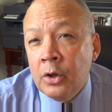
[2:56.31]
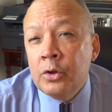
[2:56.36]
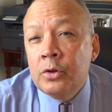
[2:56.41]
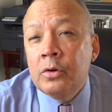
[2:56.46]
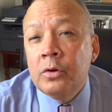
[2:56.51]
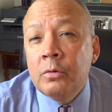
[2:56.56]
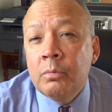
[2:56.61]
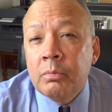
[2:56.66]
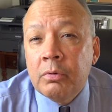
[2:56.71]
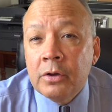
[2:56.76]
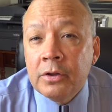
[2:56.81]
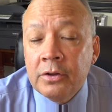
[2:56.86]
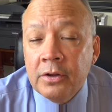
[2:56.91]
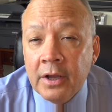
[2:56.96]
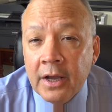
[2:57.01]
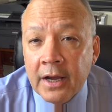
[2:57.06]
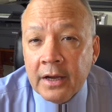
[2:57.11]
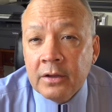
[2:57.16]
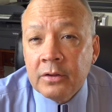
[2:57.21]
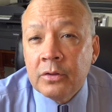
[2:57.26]
to
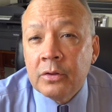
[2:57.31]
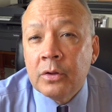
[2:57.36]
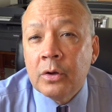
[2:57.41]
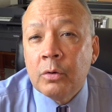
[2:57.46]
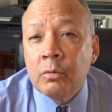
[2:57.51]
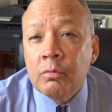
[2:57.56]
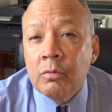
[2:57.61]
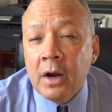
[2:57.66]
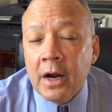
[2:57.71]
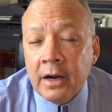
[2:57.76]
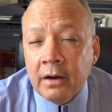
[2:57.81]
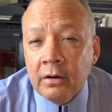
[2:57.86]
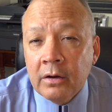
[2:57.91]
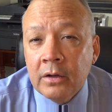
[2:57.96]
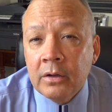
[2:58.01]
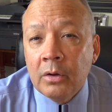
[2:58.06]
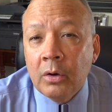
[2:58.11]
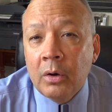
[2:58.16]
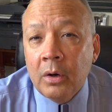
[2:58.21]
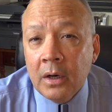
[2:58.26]
protect the
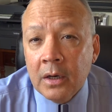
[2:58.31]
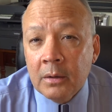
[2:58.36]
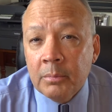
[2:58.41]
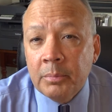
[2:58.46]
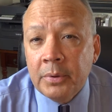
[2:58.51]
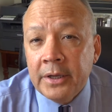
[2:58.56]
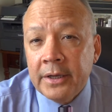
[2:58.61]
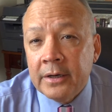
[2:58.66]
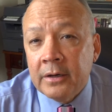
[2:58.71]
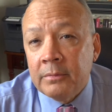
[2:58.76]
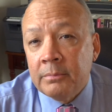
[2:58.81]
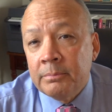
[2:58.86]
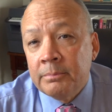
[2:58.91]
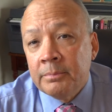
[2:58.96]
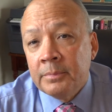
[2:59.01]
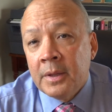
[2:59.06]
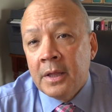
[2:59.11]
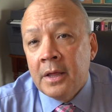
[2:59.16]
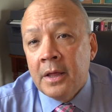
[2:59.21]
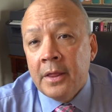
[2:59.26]
record on appeal.
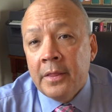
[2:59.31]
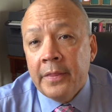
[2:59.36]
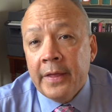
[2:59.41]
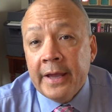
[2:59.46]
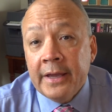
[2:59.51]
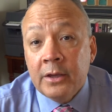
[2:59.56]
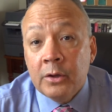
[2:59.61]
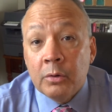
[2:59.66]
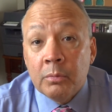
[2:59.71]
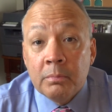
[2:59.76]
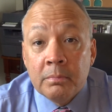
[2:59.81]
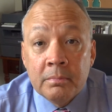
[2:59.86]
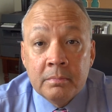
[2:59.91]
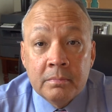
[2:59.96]
Thank you.